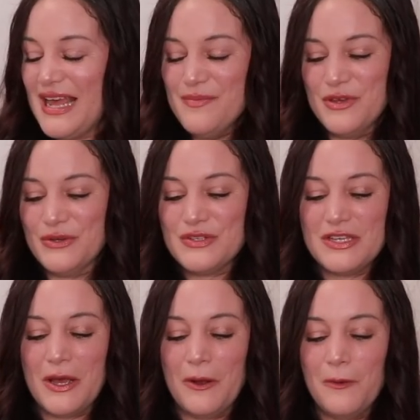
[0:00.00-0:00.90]
Temu.
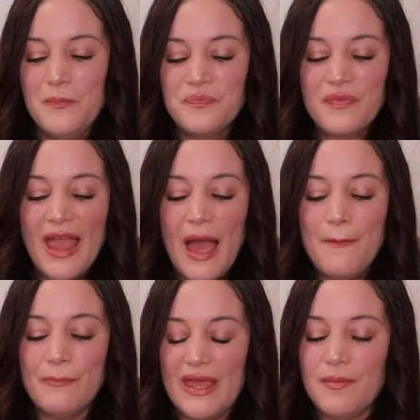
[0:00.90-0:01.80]
So
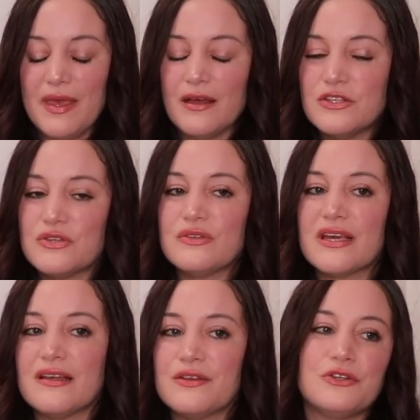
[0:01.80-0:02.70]
Maybe I'll do
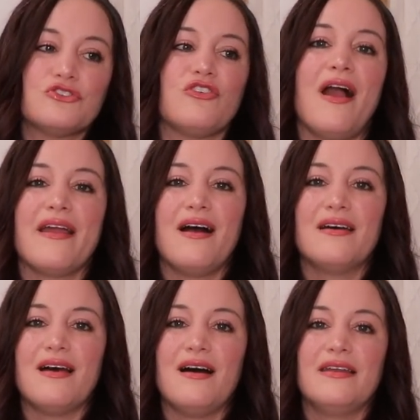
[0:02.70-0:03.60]
like a little try
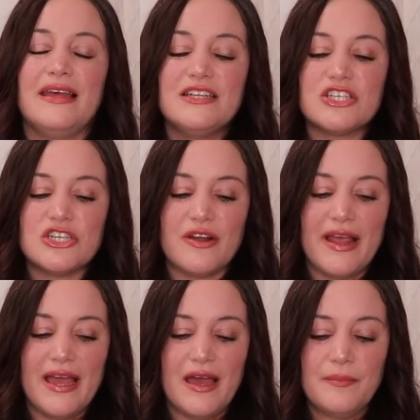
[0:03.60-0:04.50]
on on
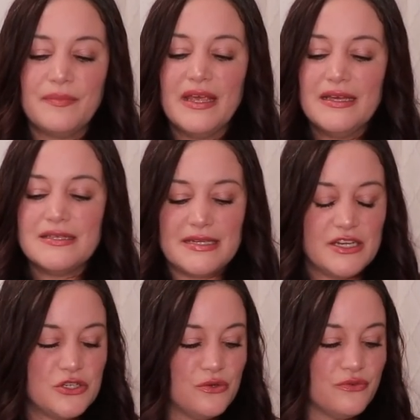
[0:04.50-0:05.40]
Instagram. Stay
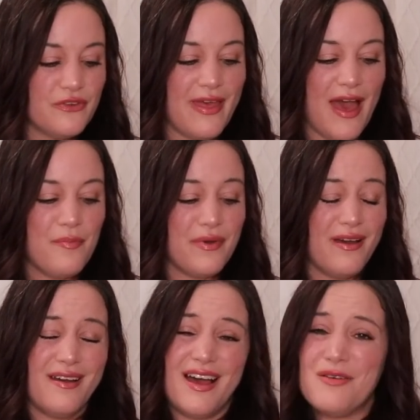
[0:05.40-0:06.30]
tuned for that,
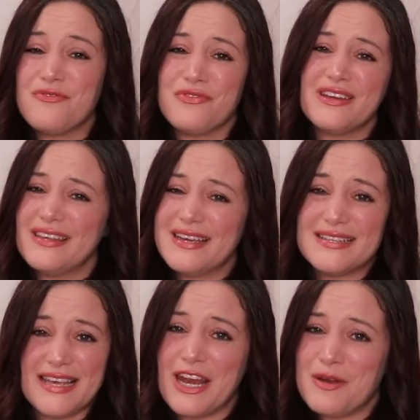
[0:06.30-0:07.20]
but I'm really
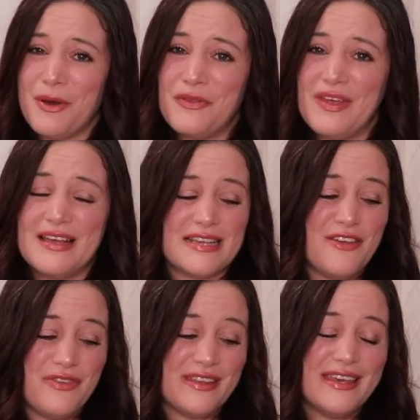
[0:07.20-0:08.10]
excited about this. I
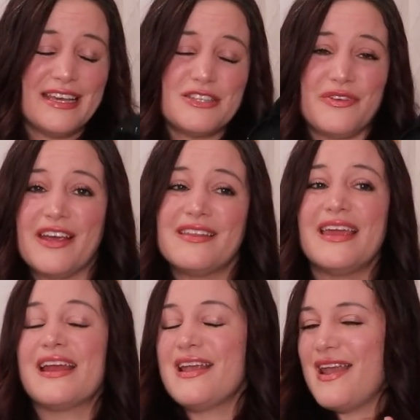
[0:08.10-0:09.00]
feel like it's very
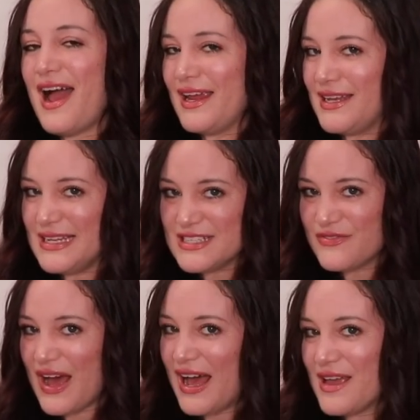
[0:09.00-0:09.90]
like 90s
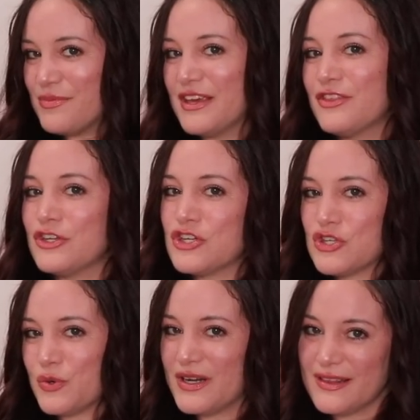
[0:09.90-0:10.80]
vibe, like the
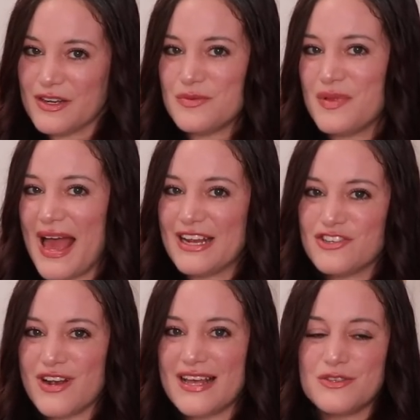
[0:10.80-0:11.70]
short little black
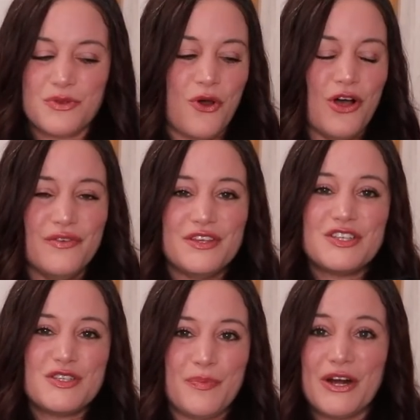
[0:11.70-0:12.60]
dress with all of the
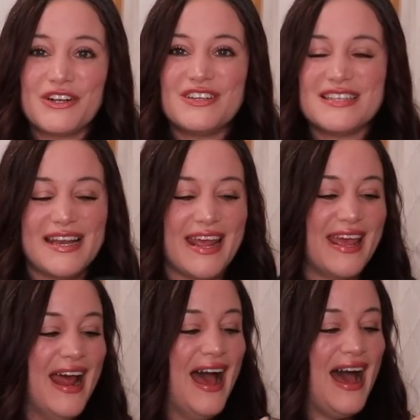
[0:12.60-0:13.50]
sparkles in
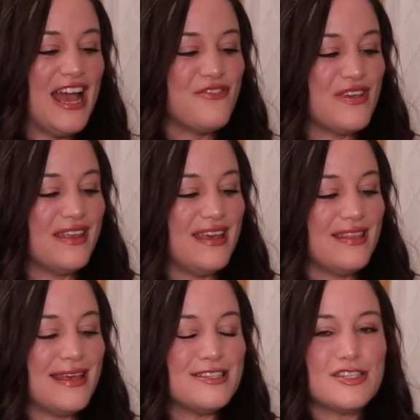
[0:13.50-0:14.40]
it. I feel like
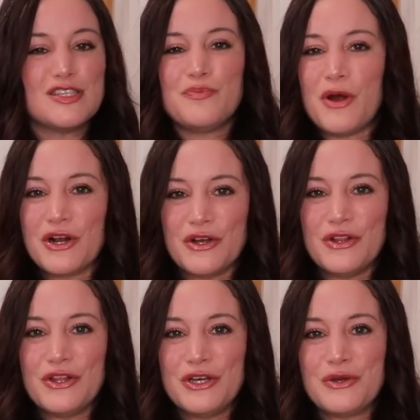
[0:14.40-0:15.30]
this sparkle
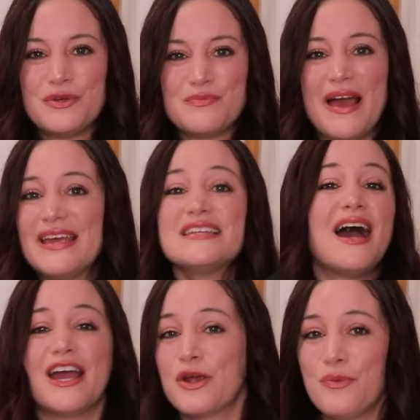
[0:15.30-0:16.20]
look was my
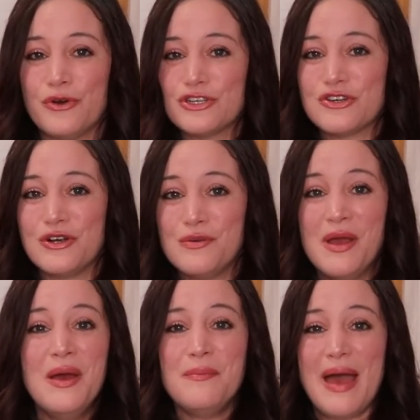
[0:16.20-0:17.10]
entire wardrobe
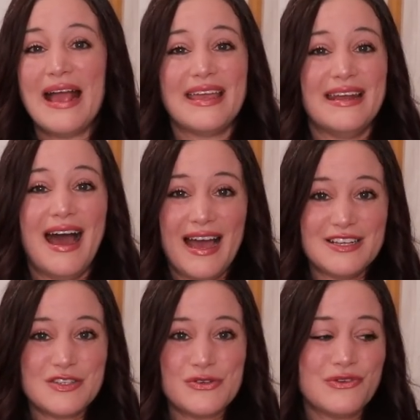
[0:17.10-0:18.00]
back in high
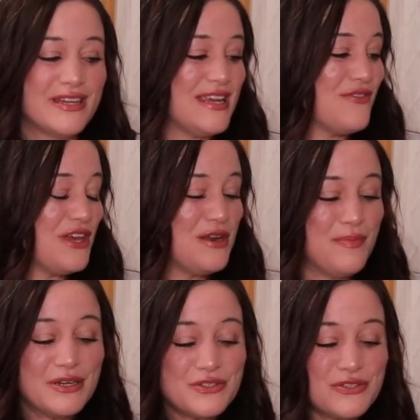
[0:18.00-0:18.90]
school and even
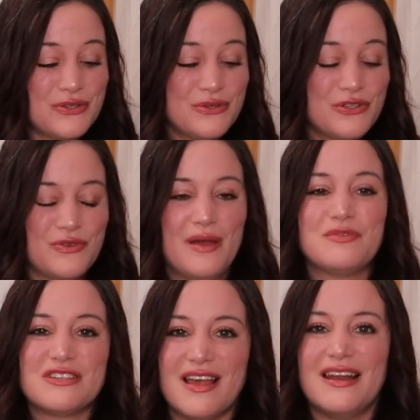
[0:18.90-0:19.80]
middle school, so I'm
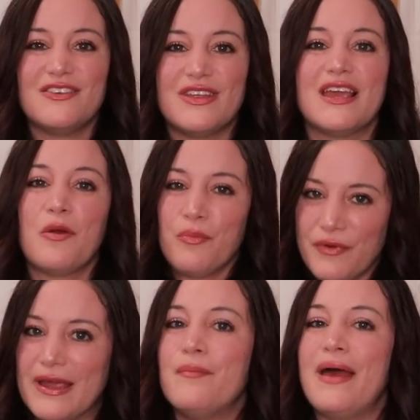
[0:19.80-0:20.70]
just kind of like
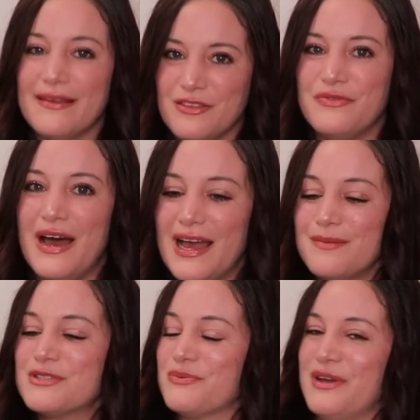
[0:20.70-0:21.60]
bringing back the
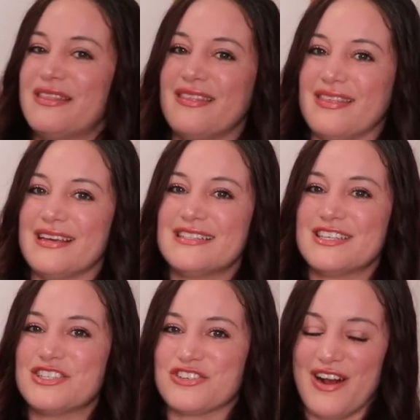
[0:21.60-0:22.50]
vibes with this
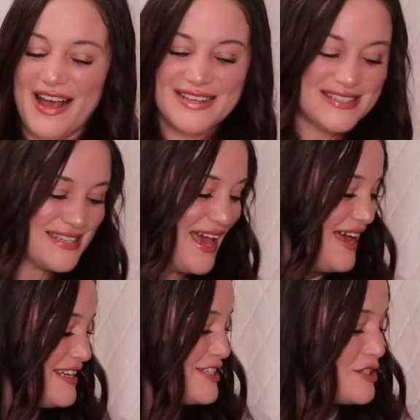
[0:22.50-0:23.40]
dress.
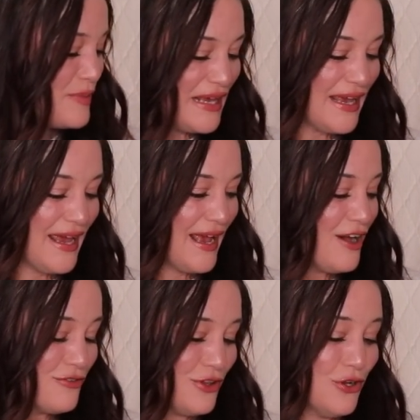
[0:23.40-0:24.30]
Speaking
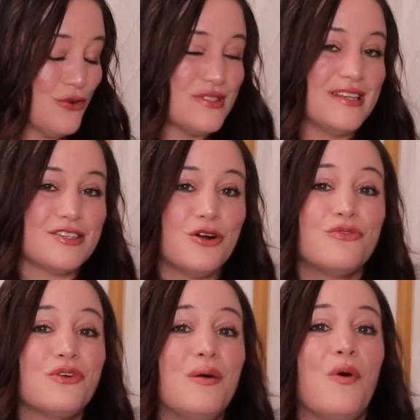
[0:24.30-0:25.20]
of clothes, let's go
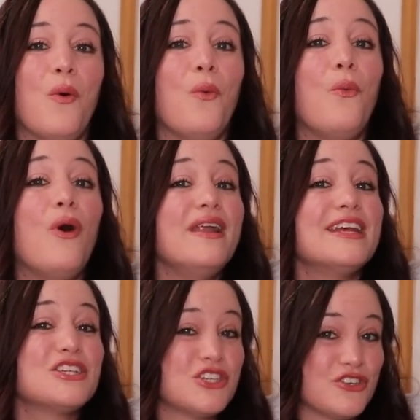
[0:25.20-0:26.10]
from one
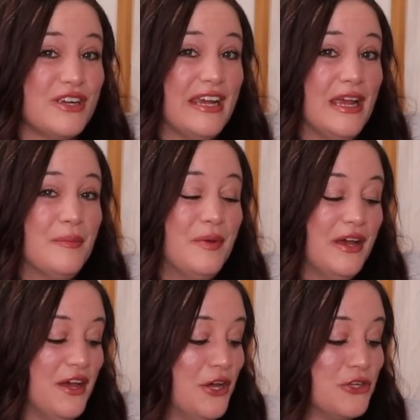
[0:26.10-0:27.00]
extreme
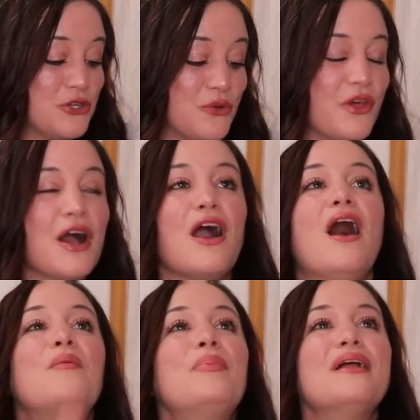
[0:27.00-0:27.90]
to the
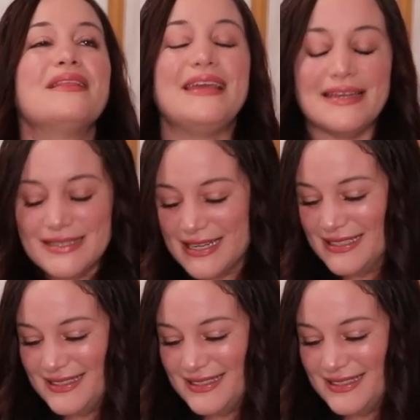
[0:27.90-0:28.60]
complete